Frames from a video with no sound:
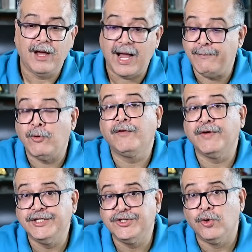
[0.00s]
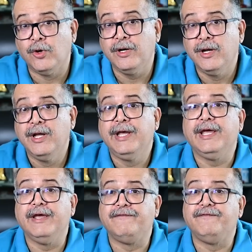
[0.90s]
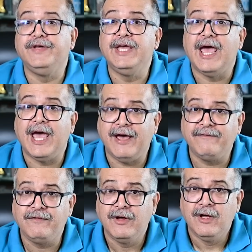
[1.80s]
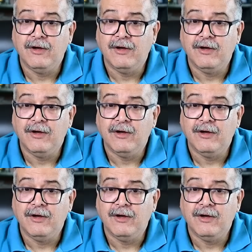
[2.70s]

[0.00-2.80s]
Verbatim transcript: I am not very sure if we have